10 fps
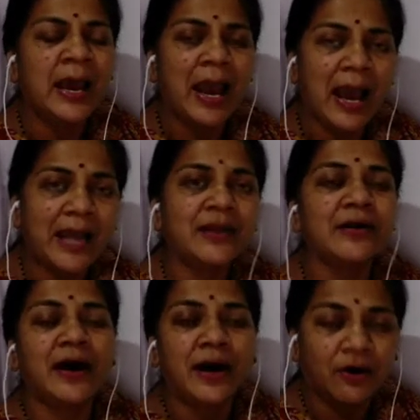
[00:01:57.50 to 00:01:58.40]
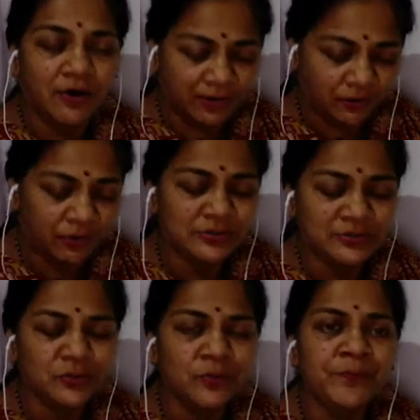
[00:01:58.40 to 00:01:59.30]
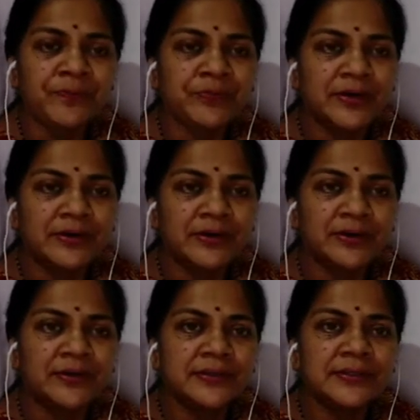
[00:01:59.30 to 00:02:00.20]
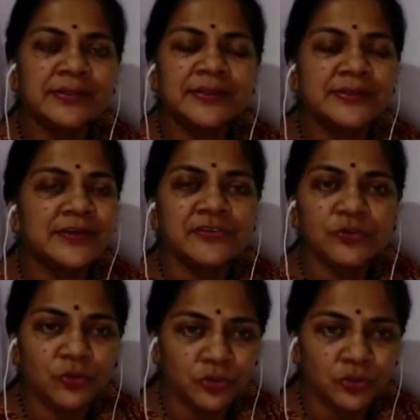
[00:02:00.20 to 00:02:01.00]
and also uh, the, there is no